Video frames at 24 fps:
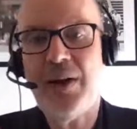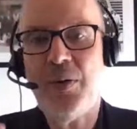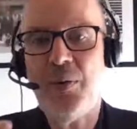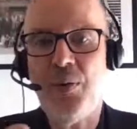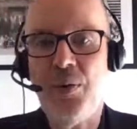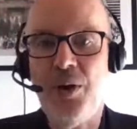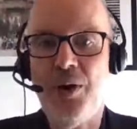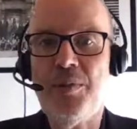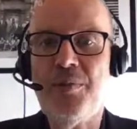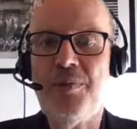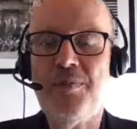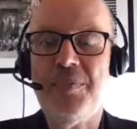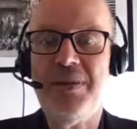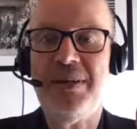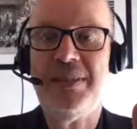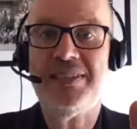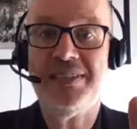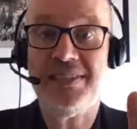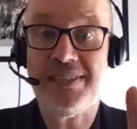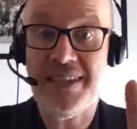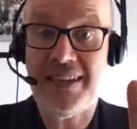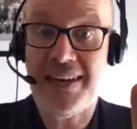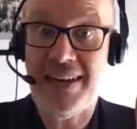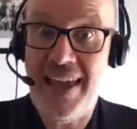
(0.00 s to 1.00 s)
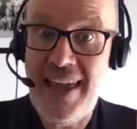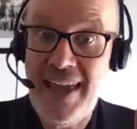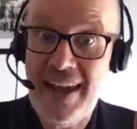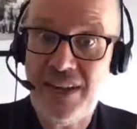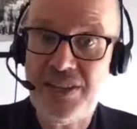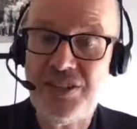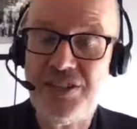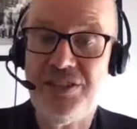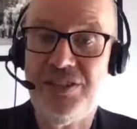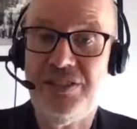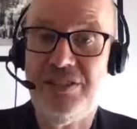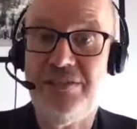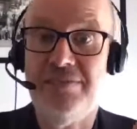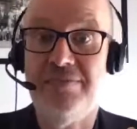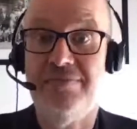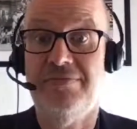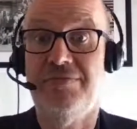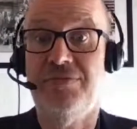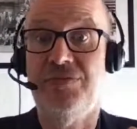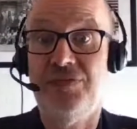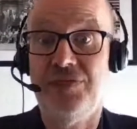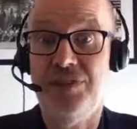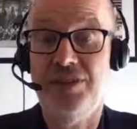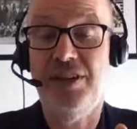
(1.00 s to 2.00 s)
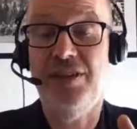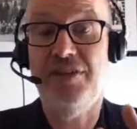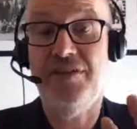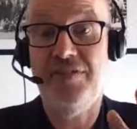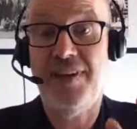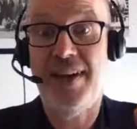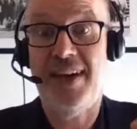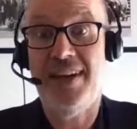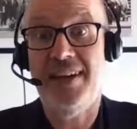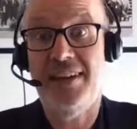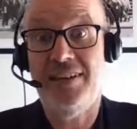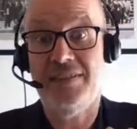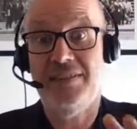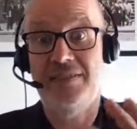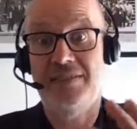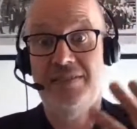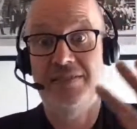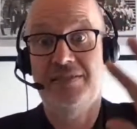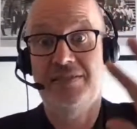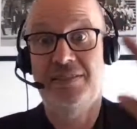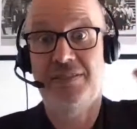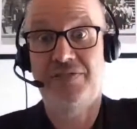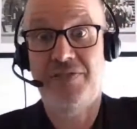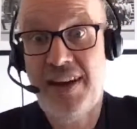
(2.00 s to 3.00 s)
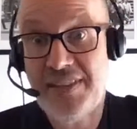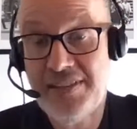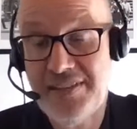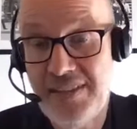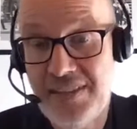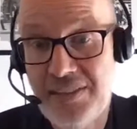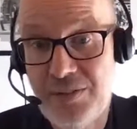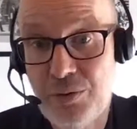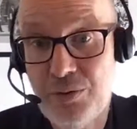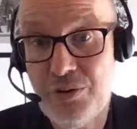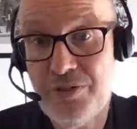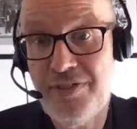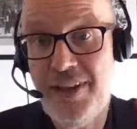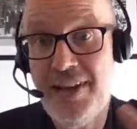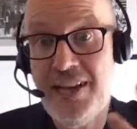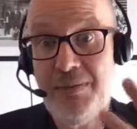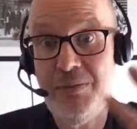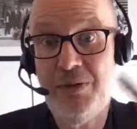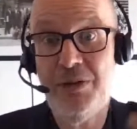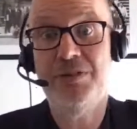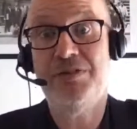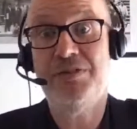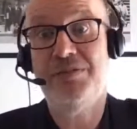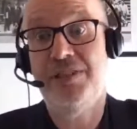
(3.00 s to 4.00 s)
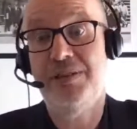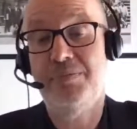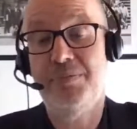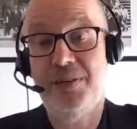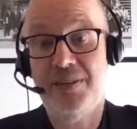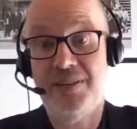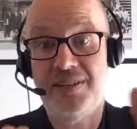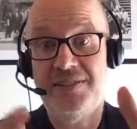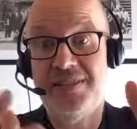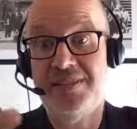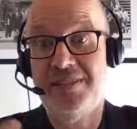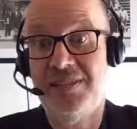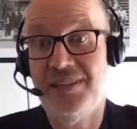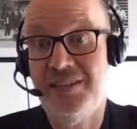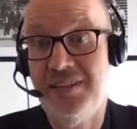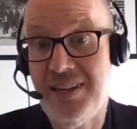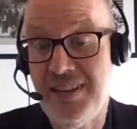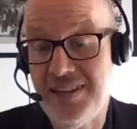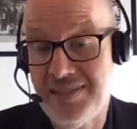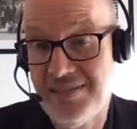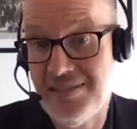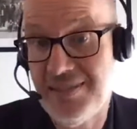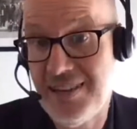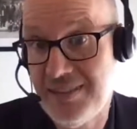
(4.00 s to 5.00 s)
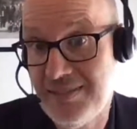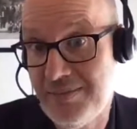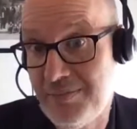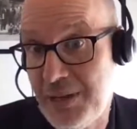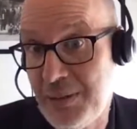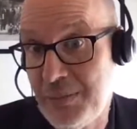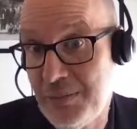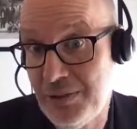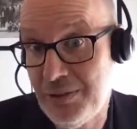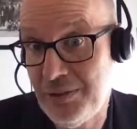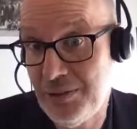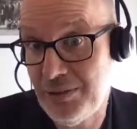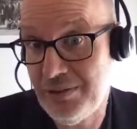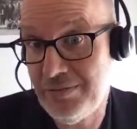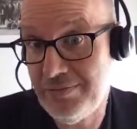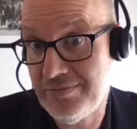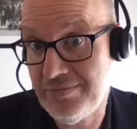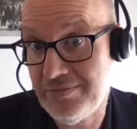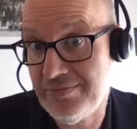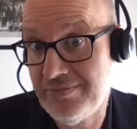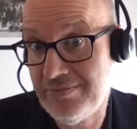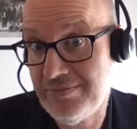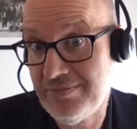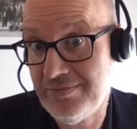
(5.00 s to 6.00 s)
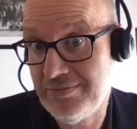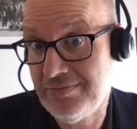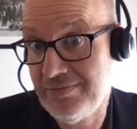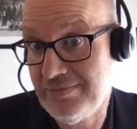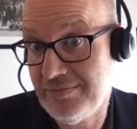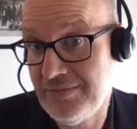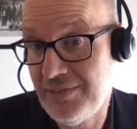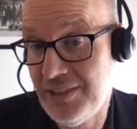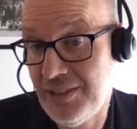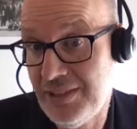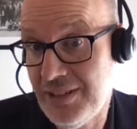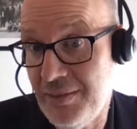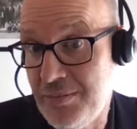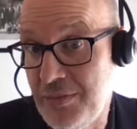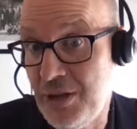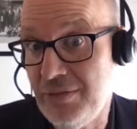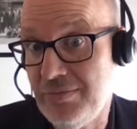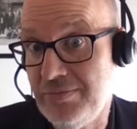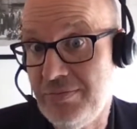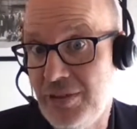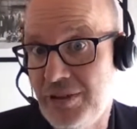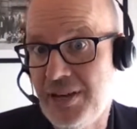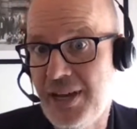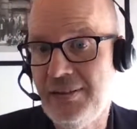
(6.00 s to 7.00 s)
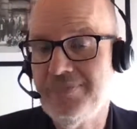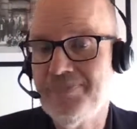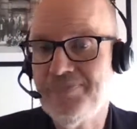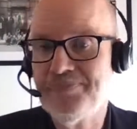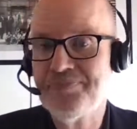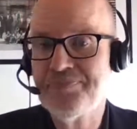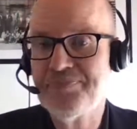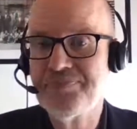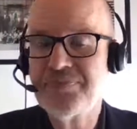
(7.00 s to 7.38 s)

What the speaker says: there won't be selection to evade the vaccine or evade immunity, because people are not immune. Okay.